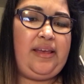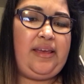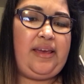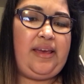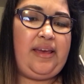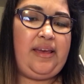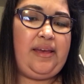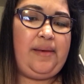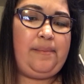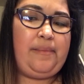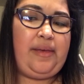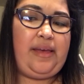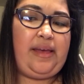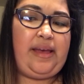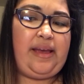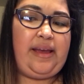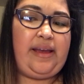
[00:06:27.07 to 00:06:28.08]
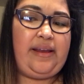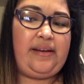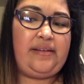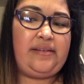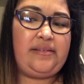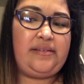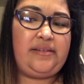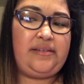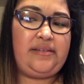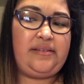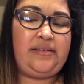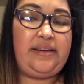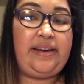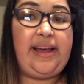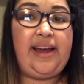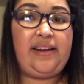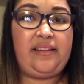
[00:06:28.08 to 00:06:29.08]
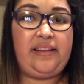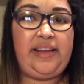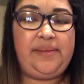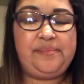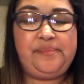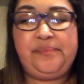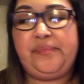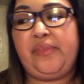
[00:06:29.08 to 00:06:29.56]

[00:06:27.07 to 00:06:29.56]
Kim and Natalie.